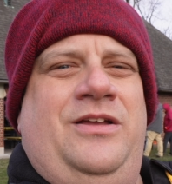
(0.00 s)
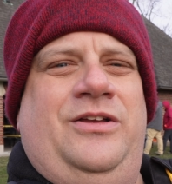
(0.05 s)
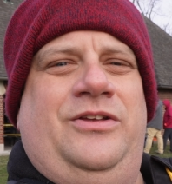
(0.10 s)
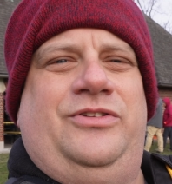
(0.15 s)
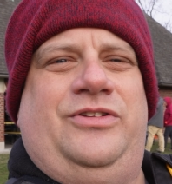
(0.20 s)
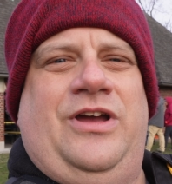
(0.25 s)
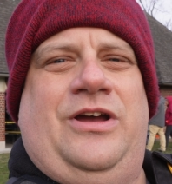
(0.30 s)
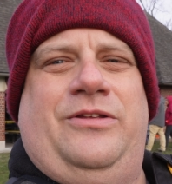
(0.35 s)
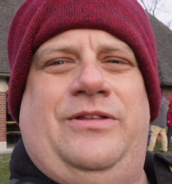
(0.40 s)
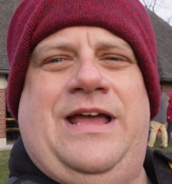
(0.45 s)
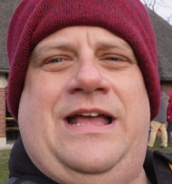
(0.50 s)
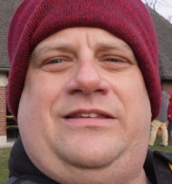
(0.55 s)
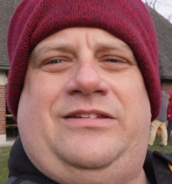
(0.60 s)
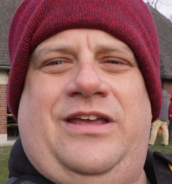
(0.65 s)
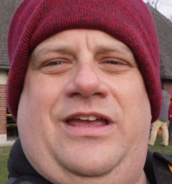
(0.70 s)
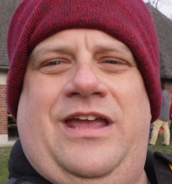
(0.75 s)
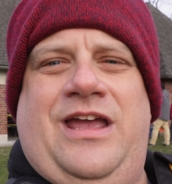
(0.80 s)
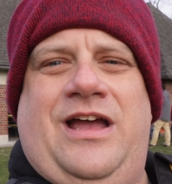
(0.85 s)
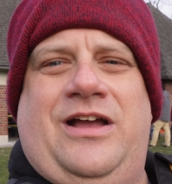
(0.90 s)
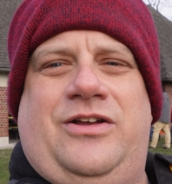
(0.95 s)
So
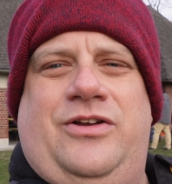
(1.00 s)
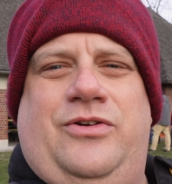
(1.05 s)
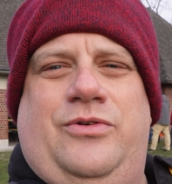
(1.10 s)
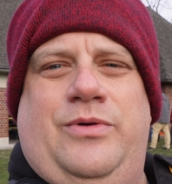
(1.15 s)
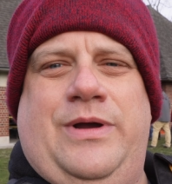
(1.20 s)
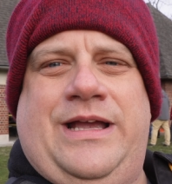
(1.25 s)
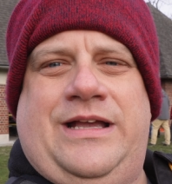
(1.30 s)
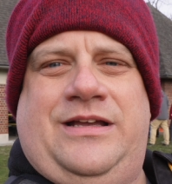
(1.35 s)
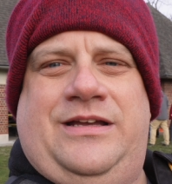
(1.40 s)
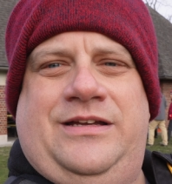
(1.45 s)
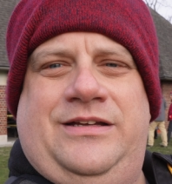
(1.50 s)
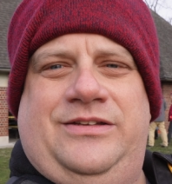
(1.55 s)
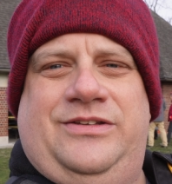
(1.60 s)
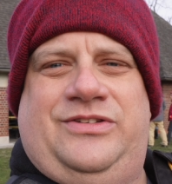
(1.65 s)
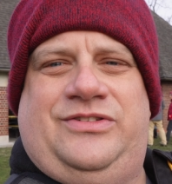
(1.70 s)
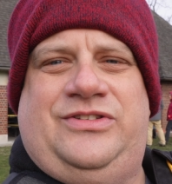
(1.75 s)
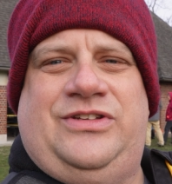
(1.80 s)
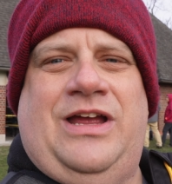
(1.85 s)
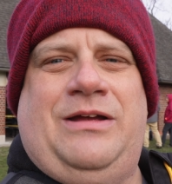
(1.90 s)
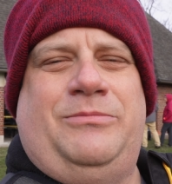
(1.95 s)
that's a quick
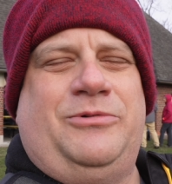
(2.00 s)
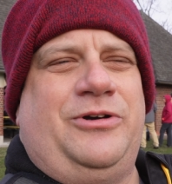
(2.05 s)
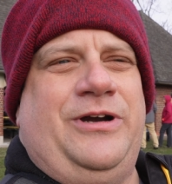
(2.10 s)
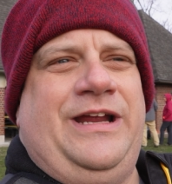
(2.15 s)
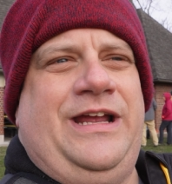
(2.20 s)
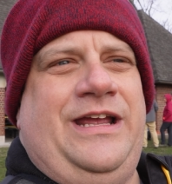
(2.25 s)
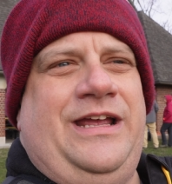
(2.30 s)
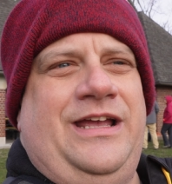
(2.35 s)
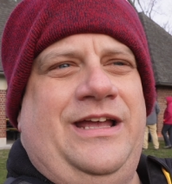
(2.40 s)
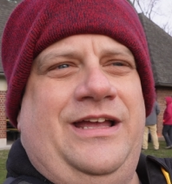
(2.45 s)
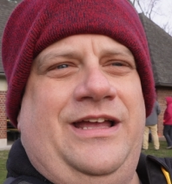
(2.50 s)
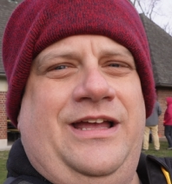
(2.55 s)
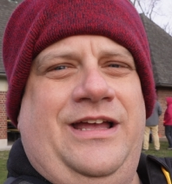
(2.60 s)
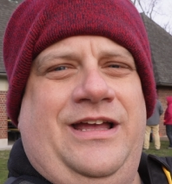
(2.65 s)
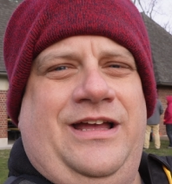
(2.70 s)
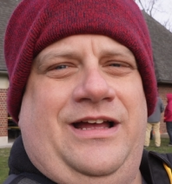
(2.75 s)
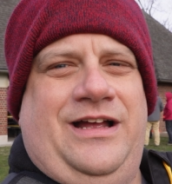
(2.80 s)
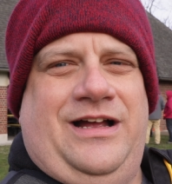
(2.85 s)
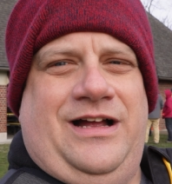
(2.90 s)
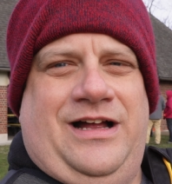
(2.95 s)
summary
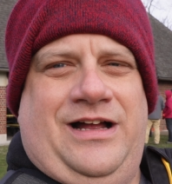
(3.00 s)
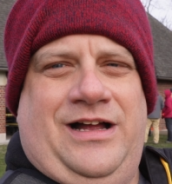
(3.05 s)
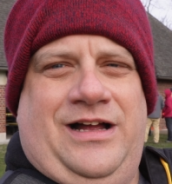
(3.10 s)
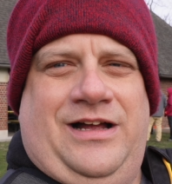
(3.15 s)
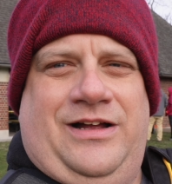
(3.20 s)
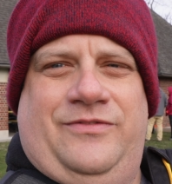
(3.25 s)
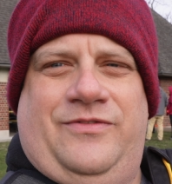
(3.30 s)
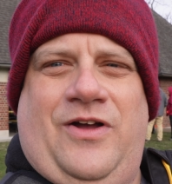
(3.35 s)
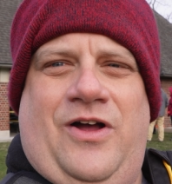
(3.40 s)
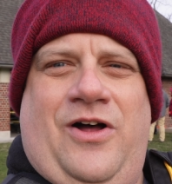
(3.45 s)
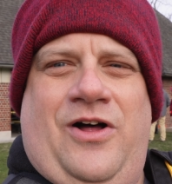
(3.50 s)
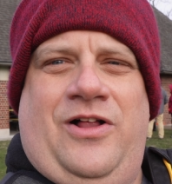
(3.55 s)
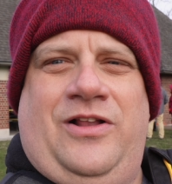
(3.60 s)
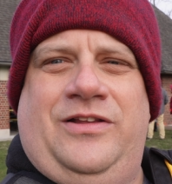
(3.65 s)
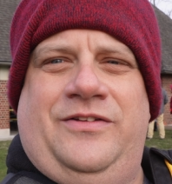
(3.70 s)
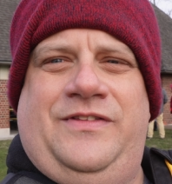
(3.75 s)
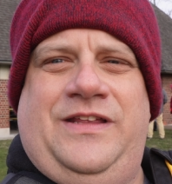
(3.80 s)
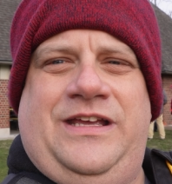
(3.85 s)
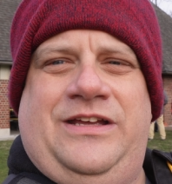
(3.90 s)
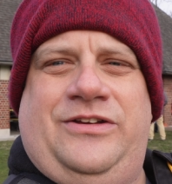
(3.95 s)
of
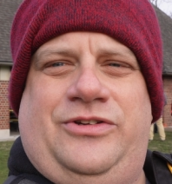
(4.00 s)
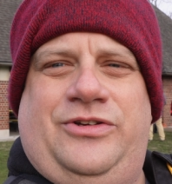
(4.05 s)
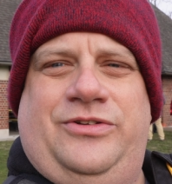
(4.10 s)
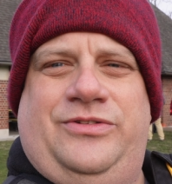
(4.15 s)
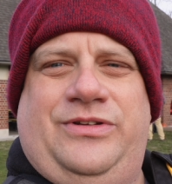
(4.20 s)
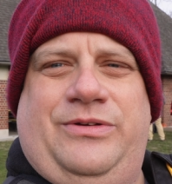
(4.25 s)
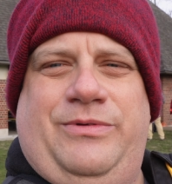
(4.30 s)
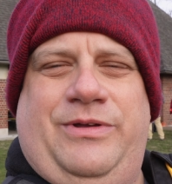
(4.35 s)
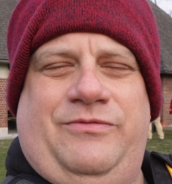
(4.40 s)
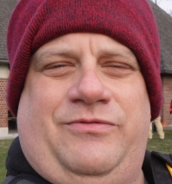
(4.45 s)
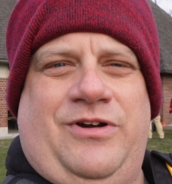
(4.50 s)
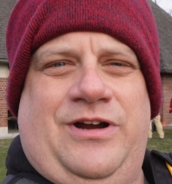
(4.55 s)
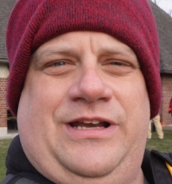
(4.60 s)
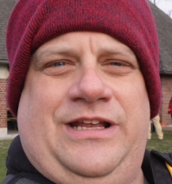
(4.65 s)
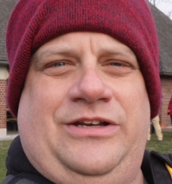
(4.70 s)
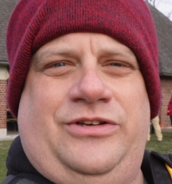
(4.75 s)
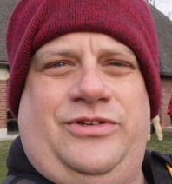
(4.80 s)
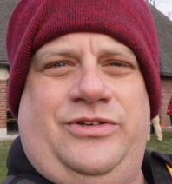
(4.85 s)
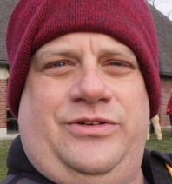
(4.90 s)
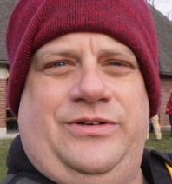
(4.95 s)
all of the issues that we've run
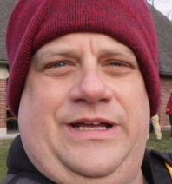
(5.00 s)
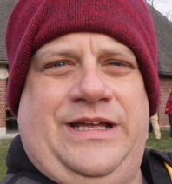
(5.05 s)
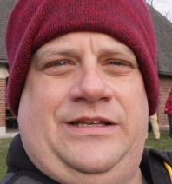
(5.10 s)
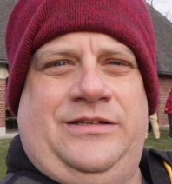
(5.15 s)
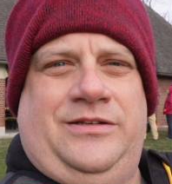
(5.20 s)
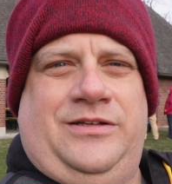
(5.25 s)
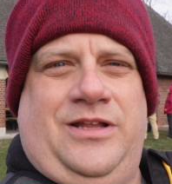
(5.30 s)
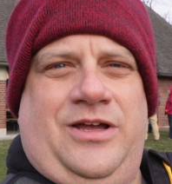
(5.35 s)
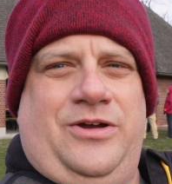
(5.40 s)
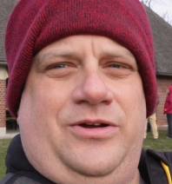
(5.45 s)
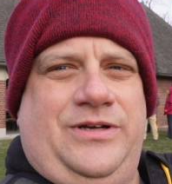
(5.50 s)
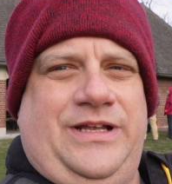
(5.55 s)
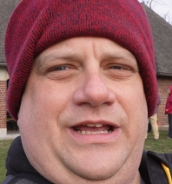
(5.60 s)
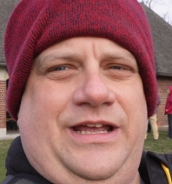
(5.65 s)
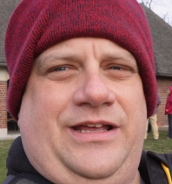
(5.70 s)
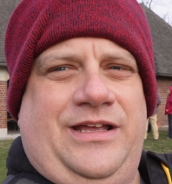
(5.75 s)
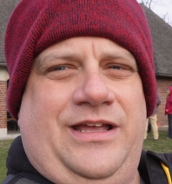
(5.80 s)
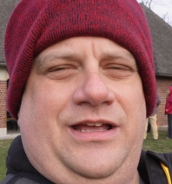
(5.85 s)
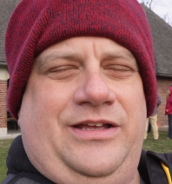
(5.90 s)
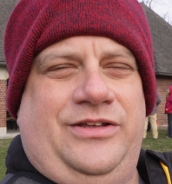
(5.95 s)
into in
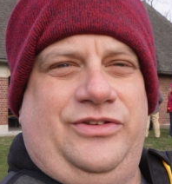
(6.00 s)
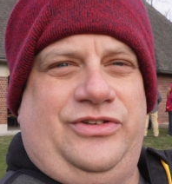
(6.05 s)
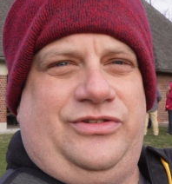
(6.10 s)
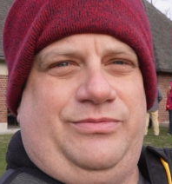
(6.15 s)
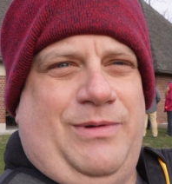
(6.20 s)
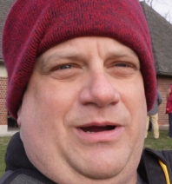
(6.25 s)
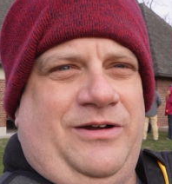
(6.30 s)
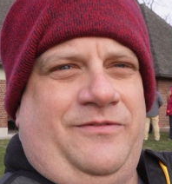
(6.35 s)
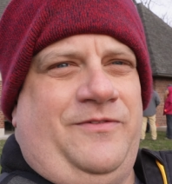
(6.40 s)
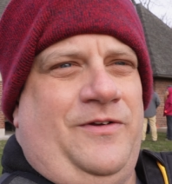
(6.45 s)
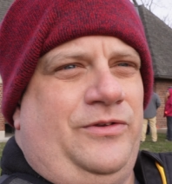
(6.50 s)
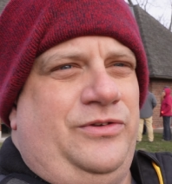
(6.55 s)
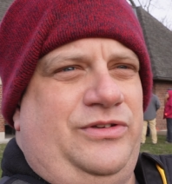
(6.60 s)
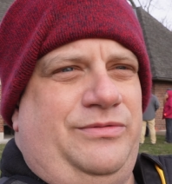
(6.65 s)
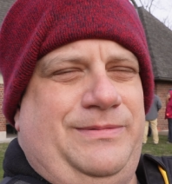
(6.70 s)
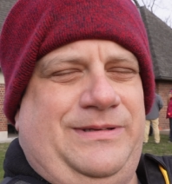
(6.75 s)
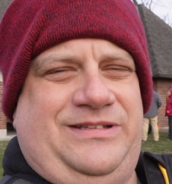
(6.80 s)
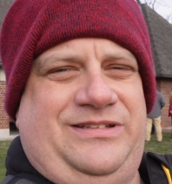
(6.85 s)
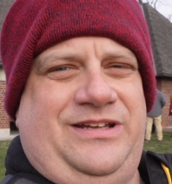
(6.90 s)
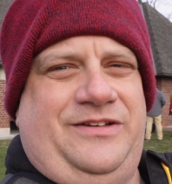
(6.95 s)
loading smartphones
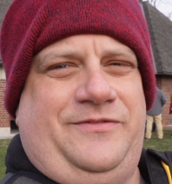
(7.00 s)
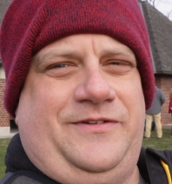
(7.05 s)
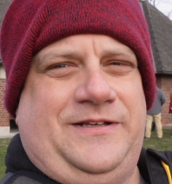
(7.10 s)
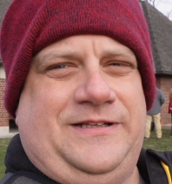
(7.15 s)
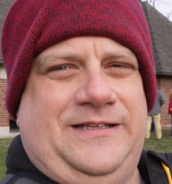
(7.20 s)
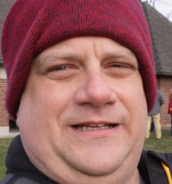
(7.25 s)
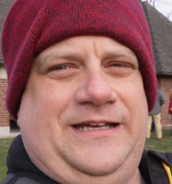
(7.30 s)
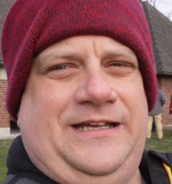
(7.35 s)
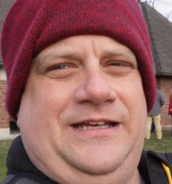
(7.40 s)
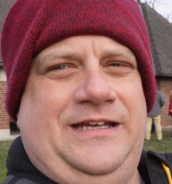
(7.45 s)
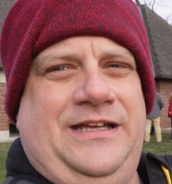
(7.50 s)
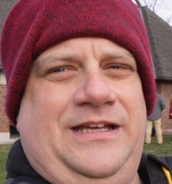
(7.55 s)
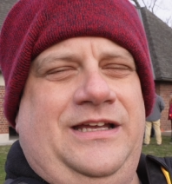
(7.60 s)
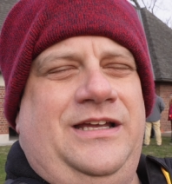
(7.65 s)
specifically.